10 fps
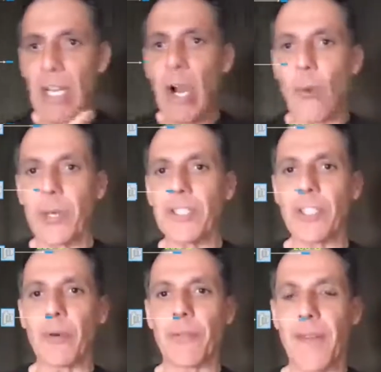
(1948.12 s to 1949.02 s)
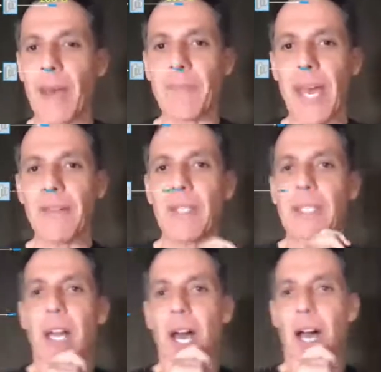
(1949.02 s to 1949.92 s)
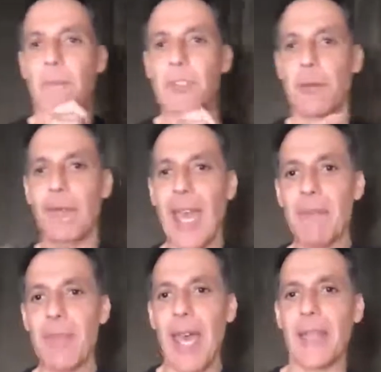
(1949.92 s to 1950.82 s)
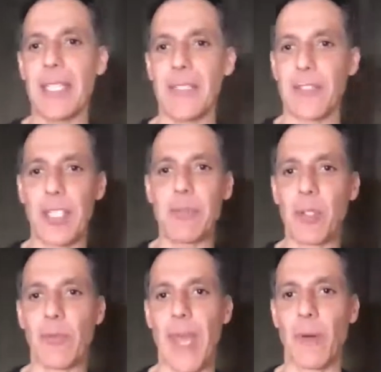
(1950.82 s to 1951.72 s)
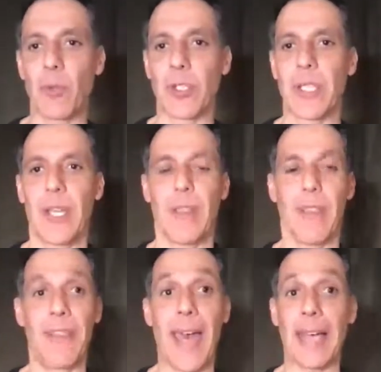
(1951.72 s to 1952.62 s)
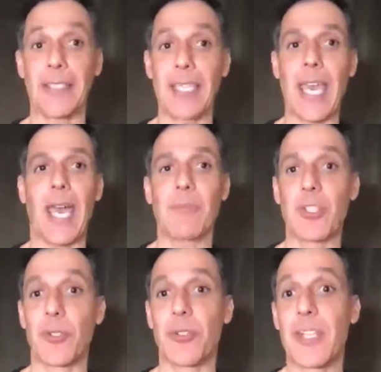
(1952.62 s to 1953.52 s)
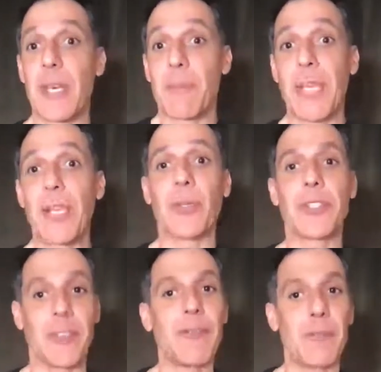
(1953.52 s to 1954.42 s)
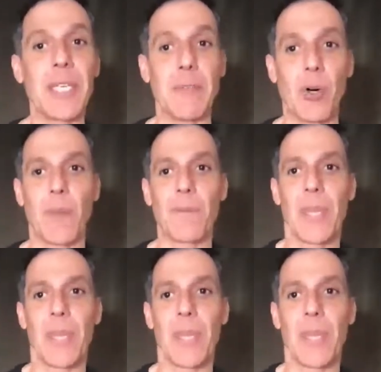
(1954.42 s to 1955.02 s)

We're going to start with FabNet. So FabNet is a deep neural network that captures the appearance of people.